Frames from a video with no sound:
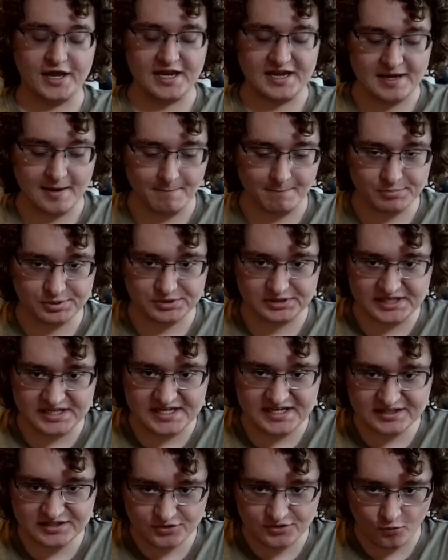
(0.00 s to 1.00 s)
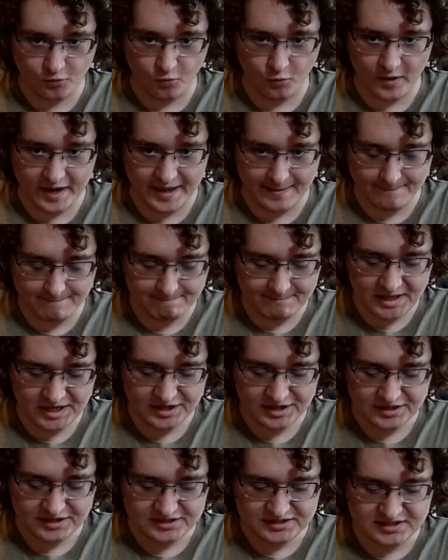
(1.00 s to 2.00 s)
complete whim,
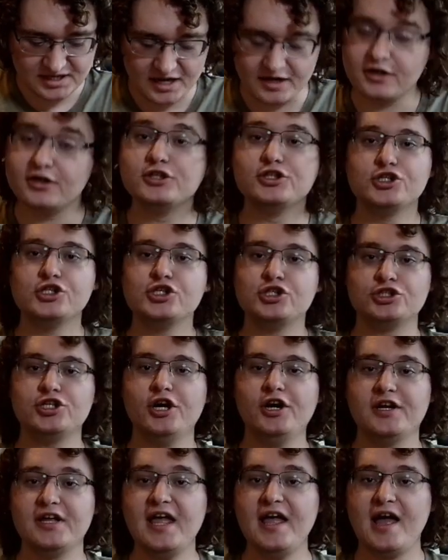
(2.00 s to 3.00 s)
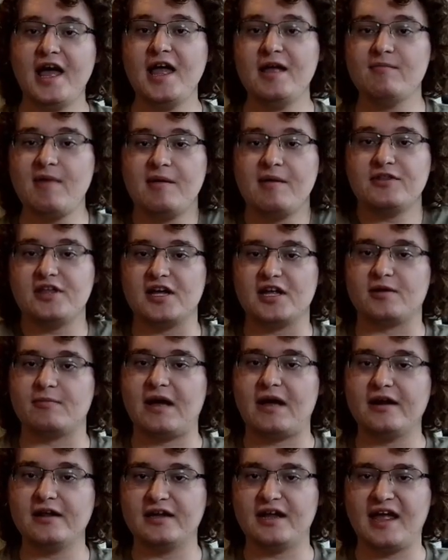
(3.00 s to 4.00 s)
said, sure, yeah, I'm, I'm thinking
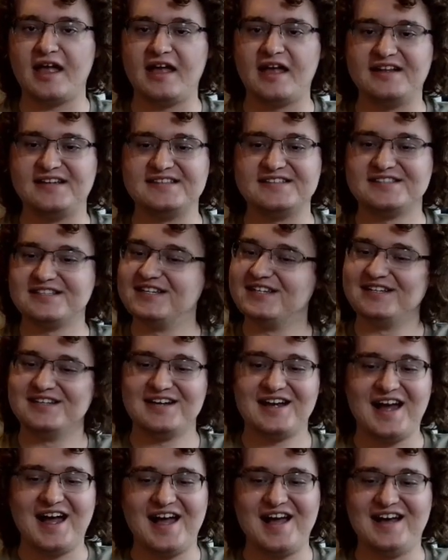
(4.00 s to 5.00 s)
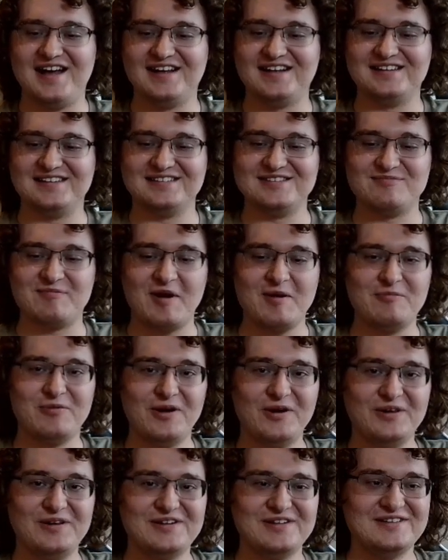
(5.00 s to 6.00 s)
about it. And and my
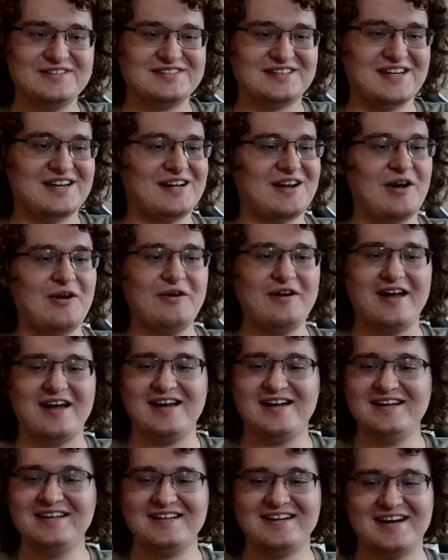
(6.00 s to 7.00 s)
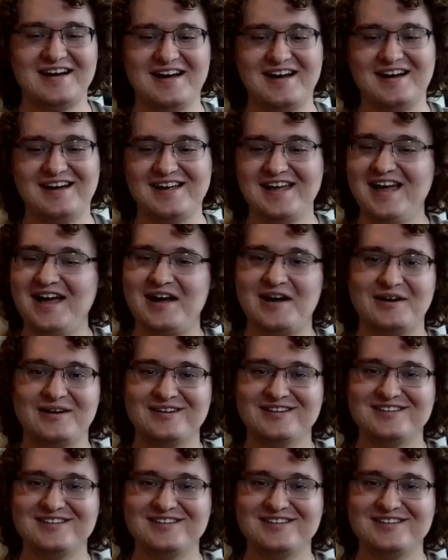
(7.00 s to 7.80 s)
brother is like, okay, uh, yeah,